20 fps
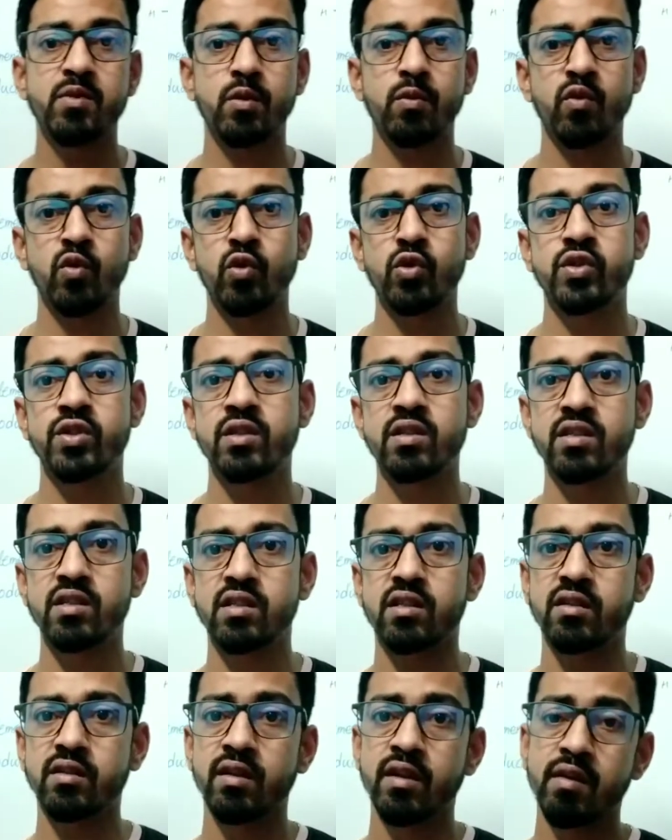of questions
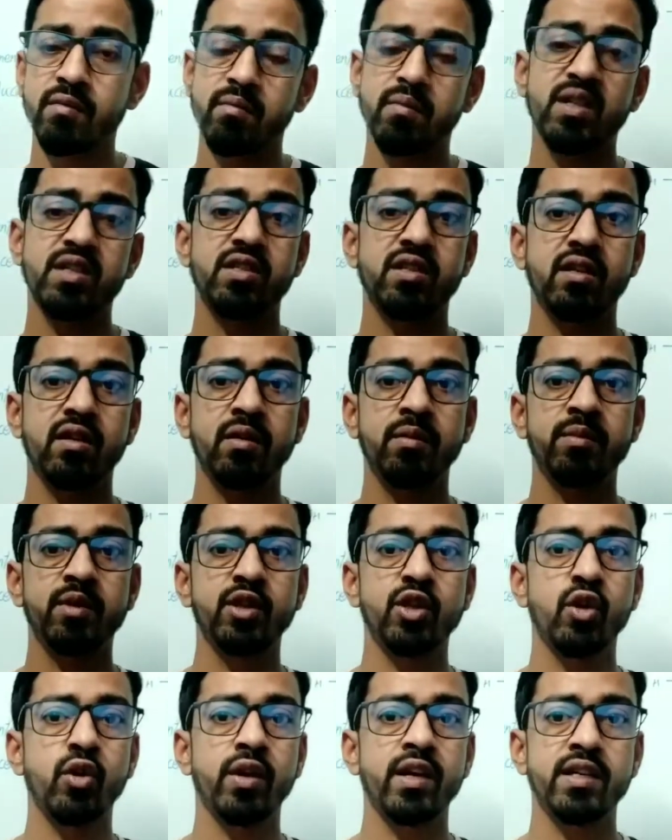must come in
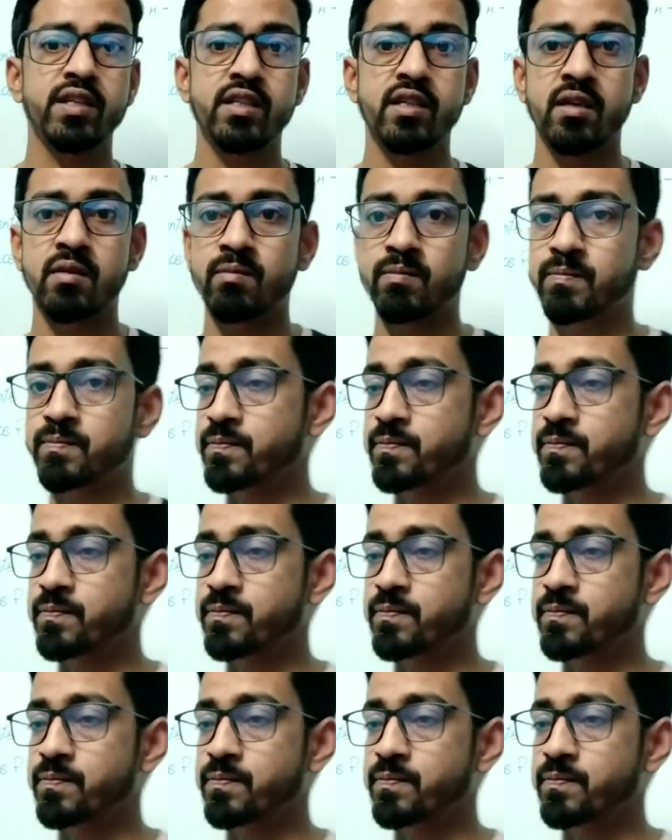your exam.